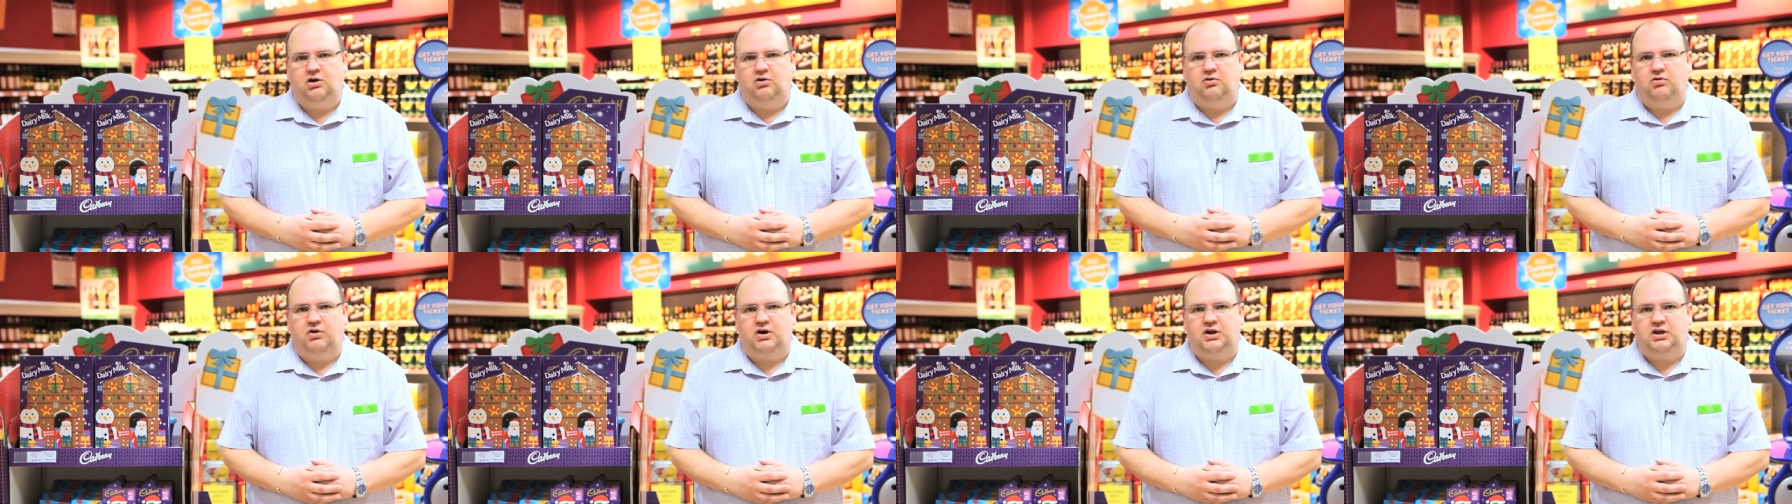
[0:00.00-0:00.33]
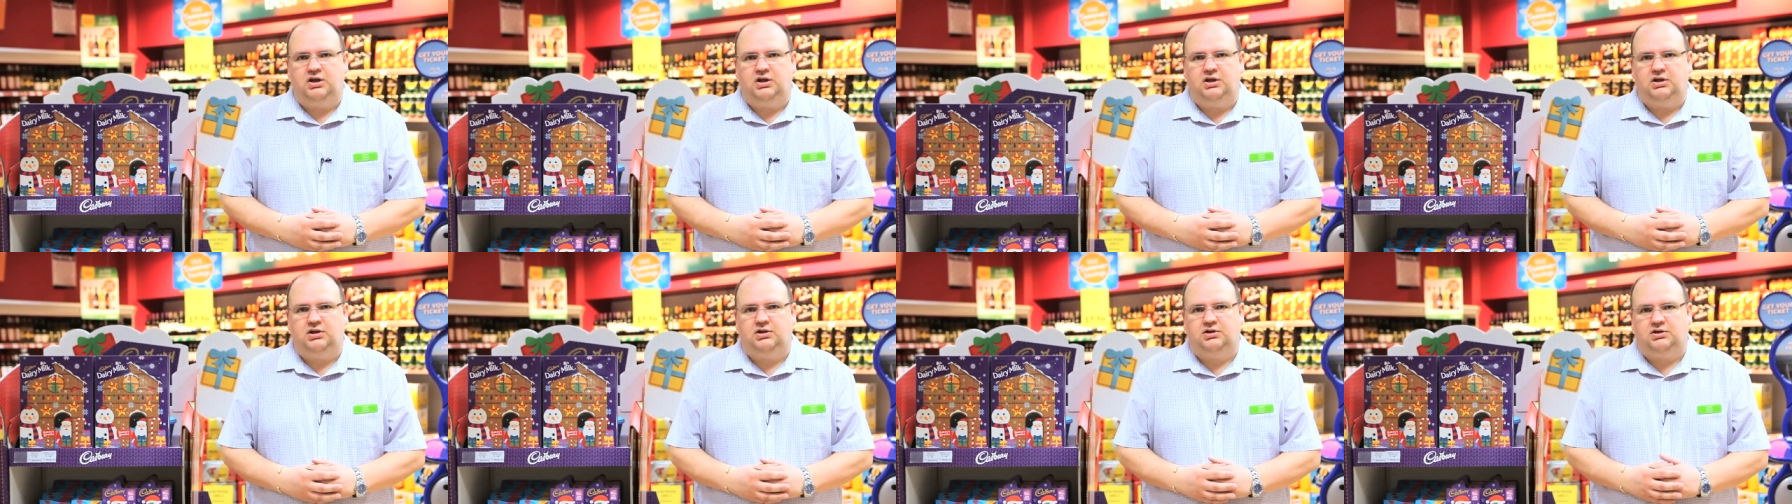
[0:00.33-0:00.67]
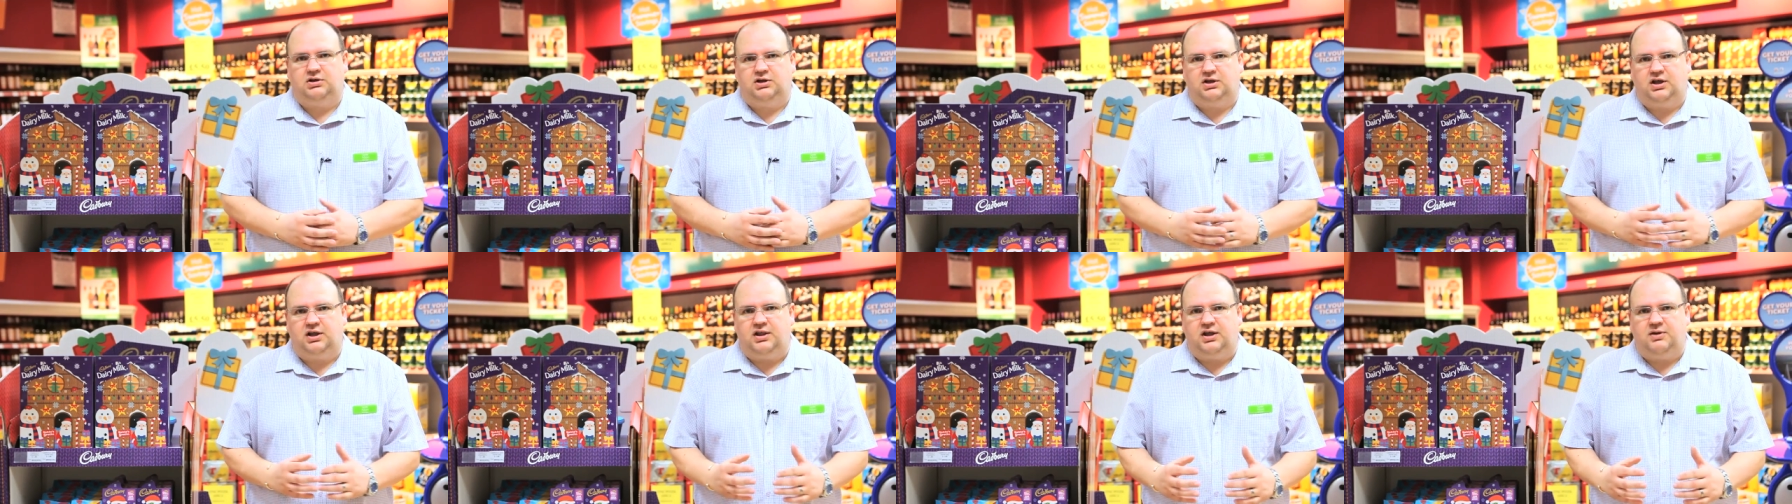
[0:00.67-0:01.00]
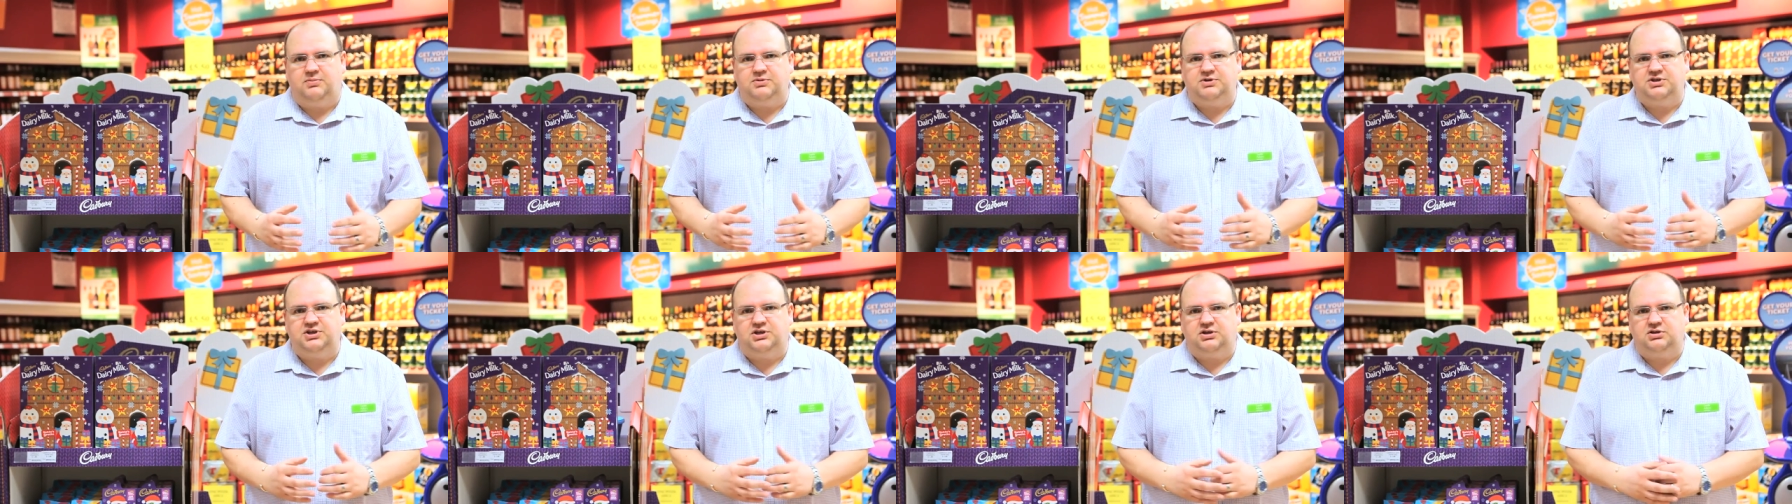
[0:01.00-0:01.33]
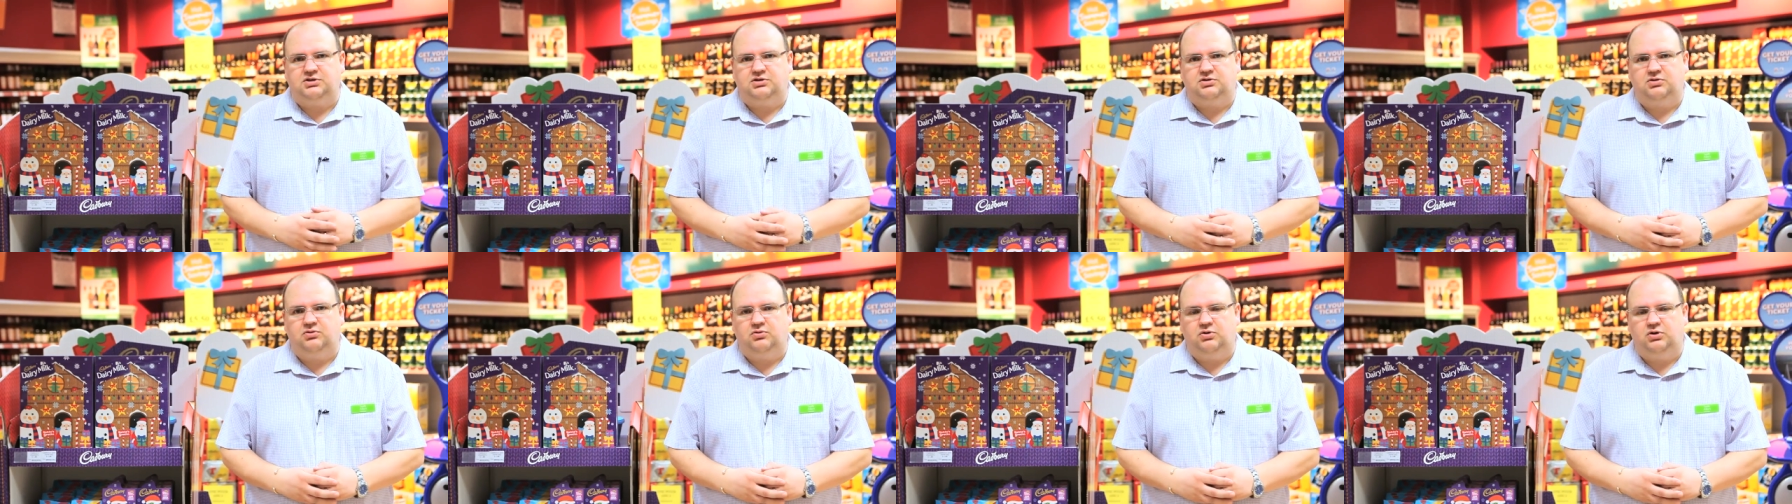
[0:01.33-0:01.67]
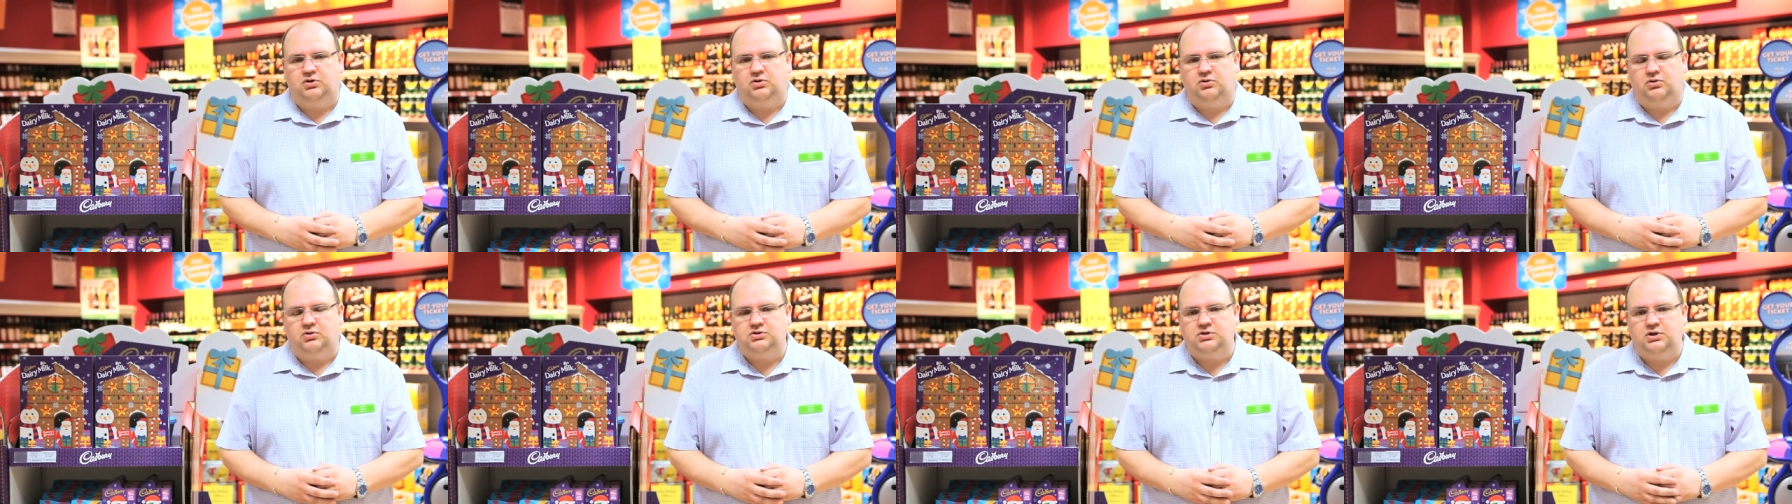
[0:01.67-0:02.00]
ready to get the sales through the
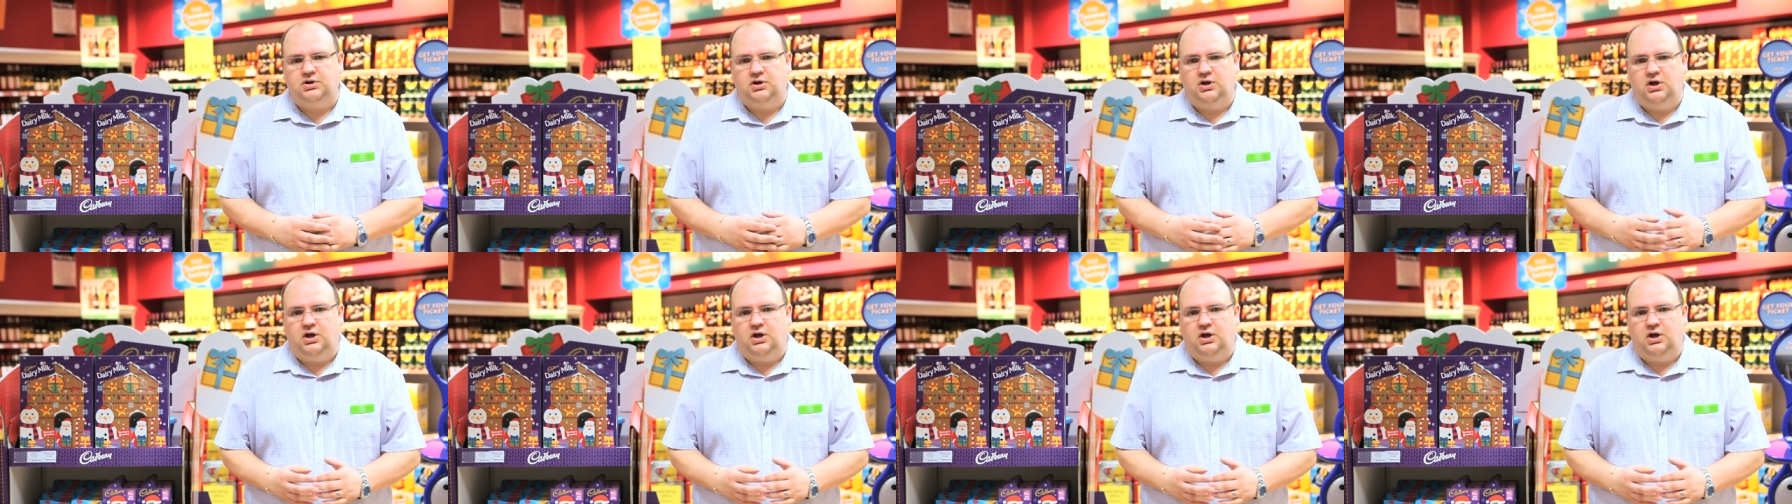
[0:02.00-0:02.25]
doors.